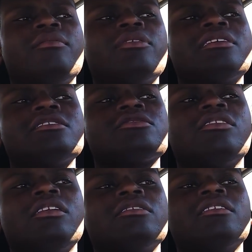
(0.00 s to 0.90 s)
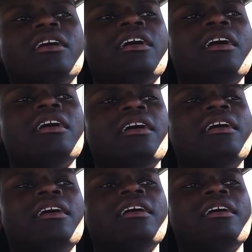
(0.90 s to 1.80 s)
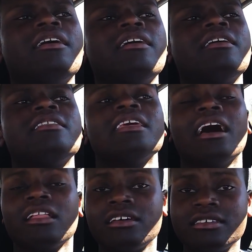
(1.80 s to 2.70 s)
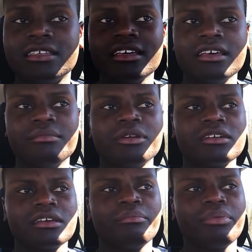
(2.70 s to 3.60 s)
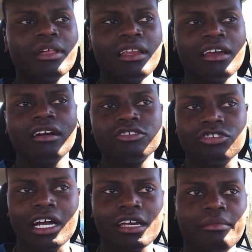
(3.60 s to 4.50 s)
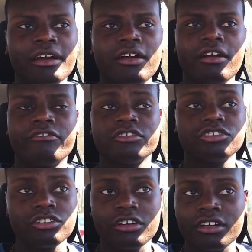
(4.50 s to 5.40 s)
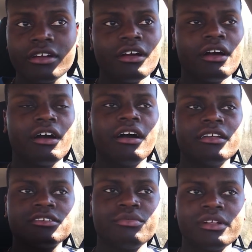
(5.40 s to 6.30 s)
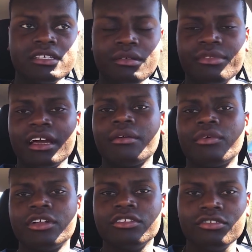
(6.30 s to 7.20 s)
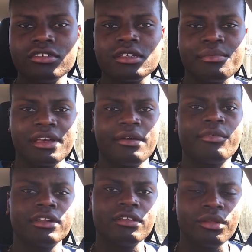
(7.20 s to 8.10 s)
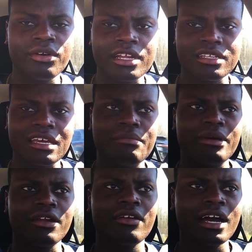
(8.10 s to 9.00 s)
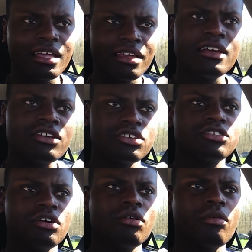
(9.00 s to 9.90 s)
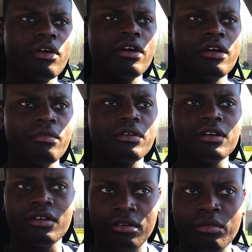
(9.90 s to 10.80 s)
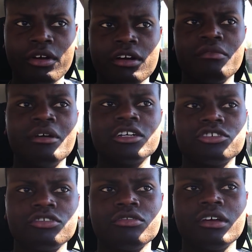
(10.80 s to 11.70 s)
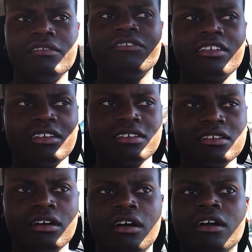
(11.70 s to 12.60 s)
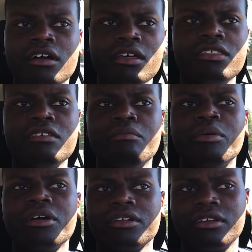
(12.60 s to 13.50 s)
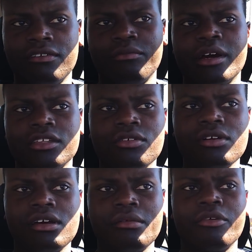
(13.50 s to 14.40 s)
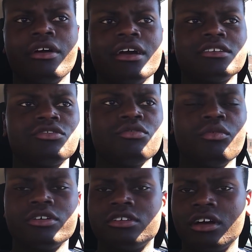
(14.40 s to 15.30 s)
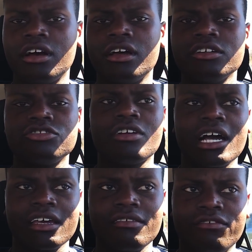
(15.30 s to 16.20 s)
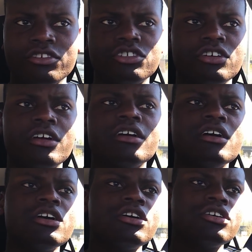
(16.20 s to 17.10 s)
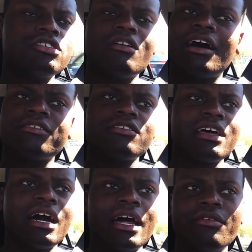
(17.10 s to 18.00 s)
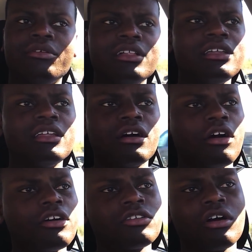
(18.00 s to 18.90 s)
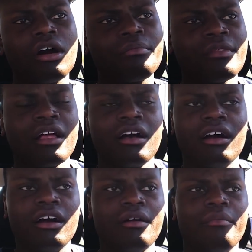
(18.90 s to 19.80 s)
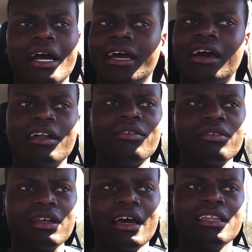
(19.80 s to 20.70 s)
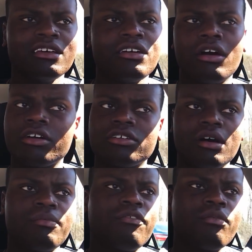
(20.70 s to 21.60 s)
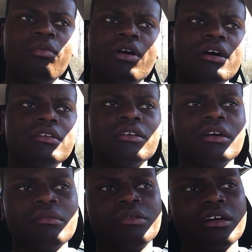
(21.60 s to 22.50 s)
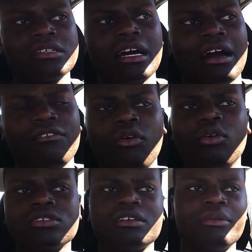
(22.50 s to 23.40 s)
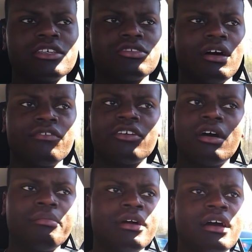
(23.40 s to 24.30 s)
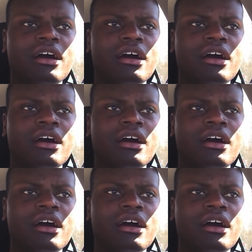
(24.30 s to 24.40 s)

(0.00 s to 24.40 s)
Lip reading: what it's called, the LSD, because I'm planning on tracking my car for sure. It's really something I want to do, something I want to learn and get better at. So we're gonna make sure to emphasize the build of my Toyota MRS towards tracking for sure. So after that, I really need a hard top. I need a hard top, one, because I have holes in my soft top.